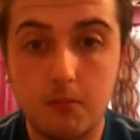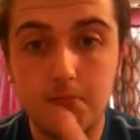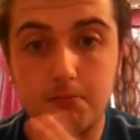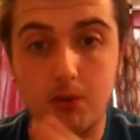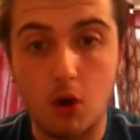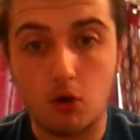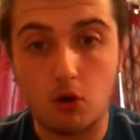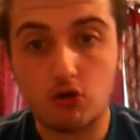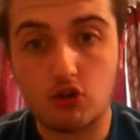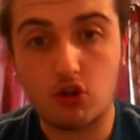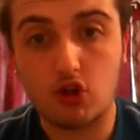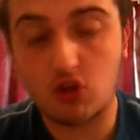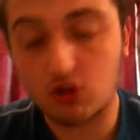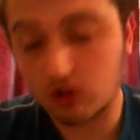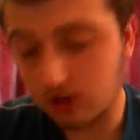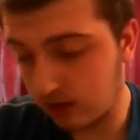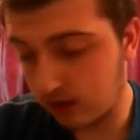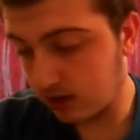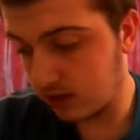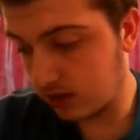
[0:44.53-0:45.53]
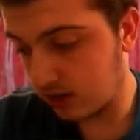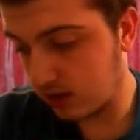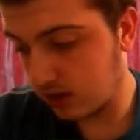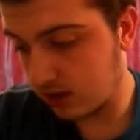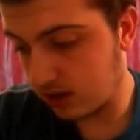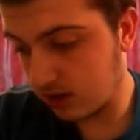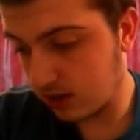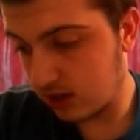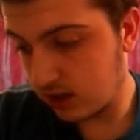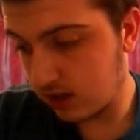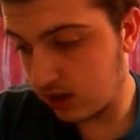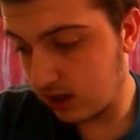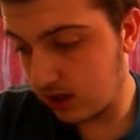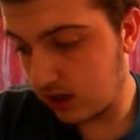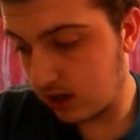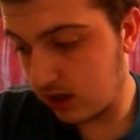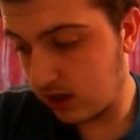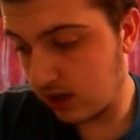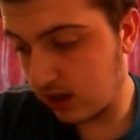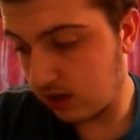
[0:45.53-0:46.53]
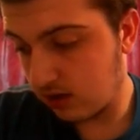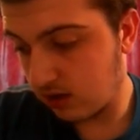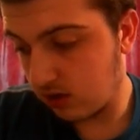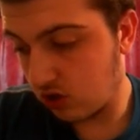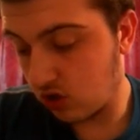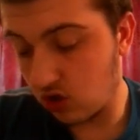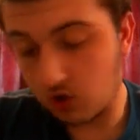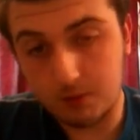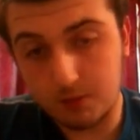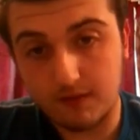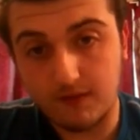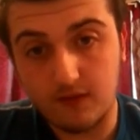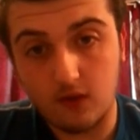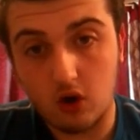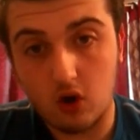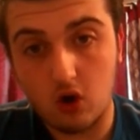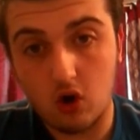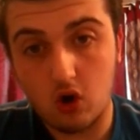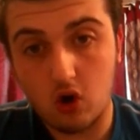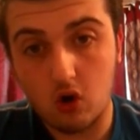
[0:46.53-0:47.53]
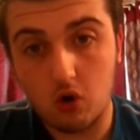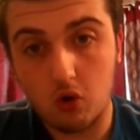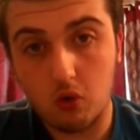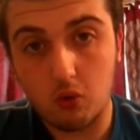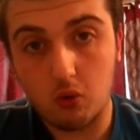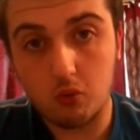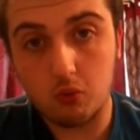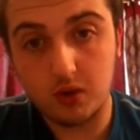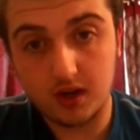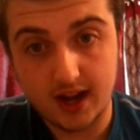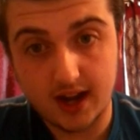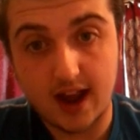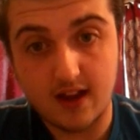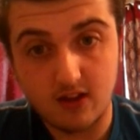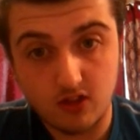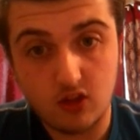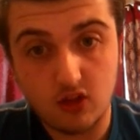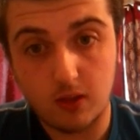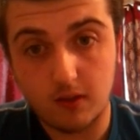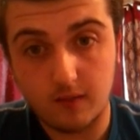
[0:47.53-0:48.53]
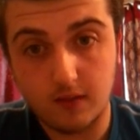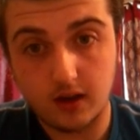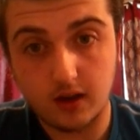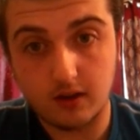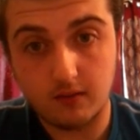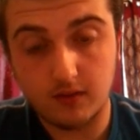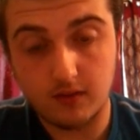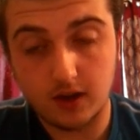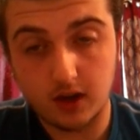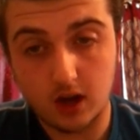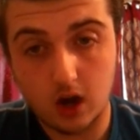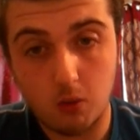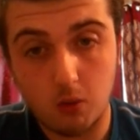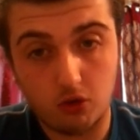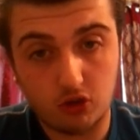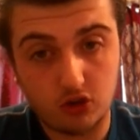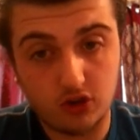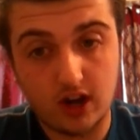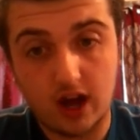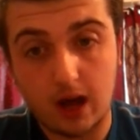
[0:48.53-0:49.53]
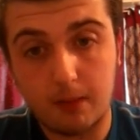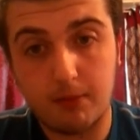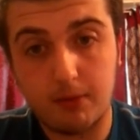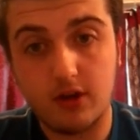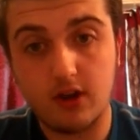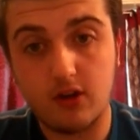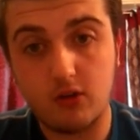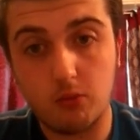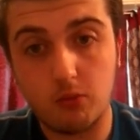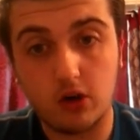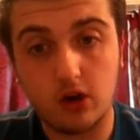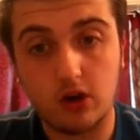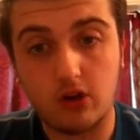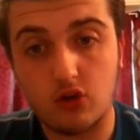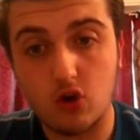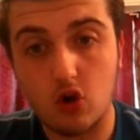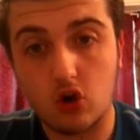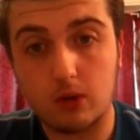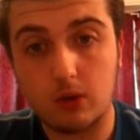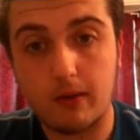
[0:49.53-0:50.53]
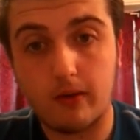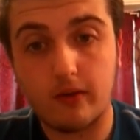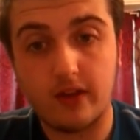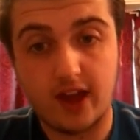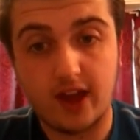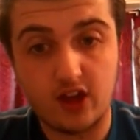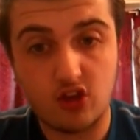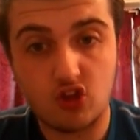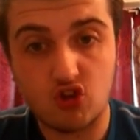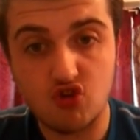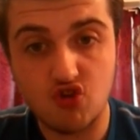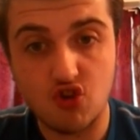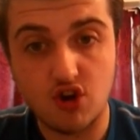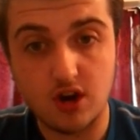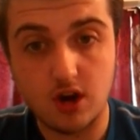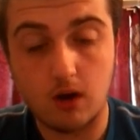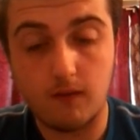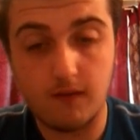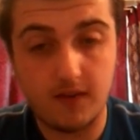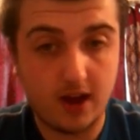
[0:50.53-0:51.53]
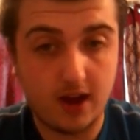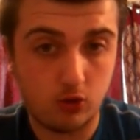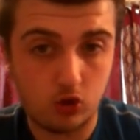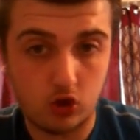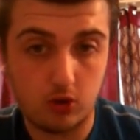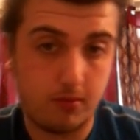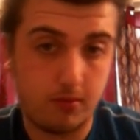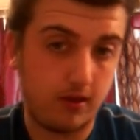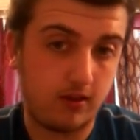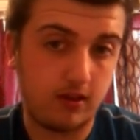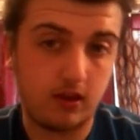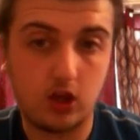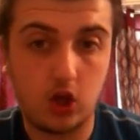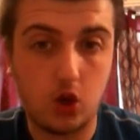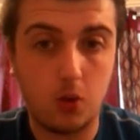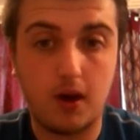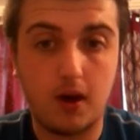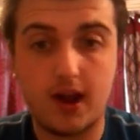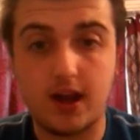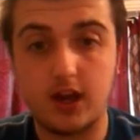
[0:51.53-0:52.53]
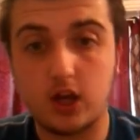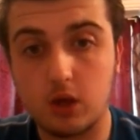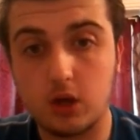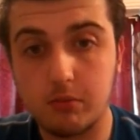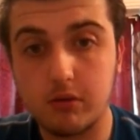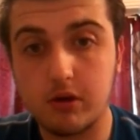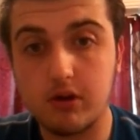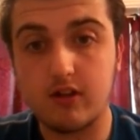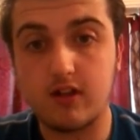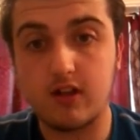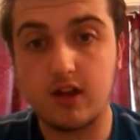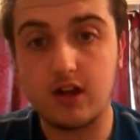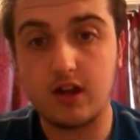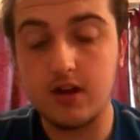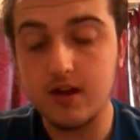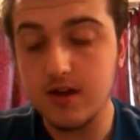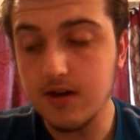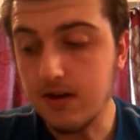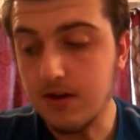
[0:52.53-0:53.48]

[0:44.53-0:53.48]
But, just before we get into the video, what's going to happen is we're going to talk about the history of the LGBTQIA community.